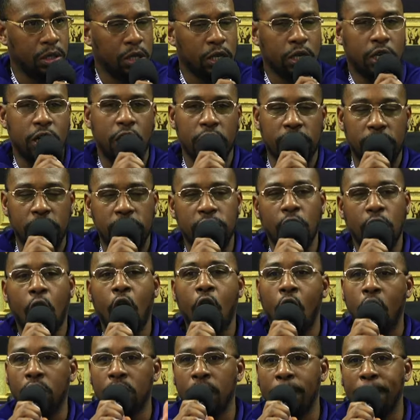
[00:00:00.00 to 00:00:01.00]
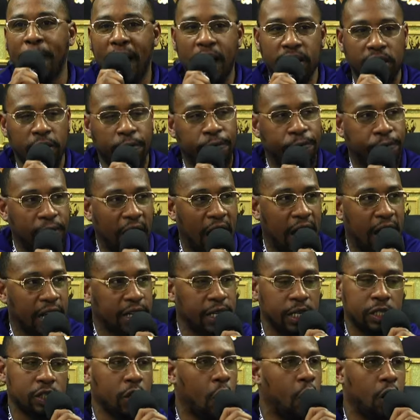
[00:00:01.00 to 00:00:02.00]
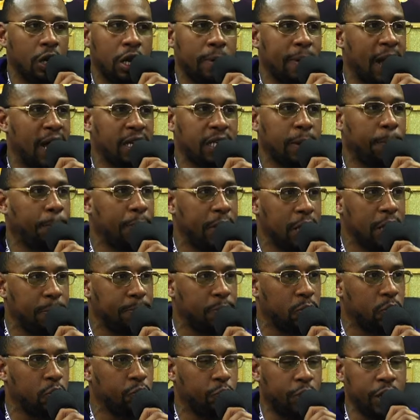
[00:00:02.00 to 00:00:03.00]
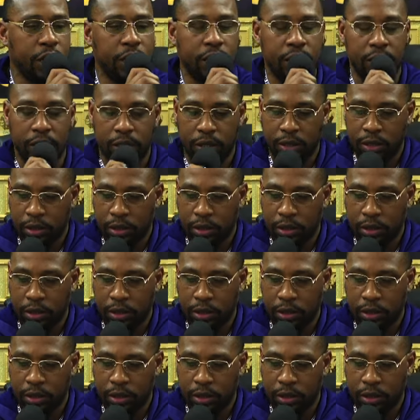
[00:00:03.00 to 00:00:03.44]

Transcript: sheep. Because it's all about the flock. It's all about the people. Read.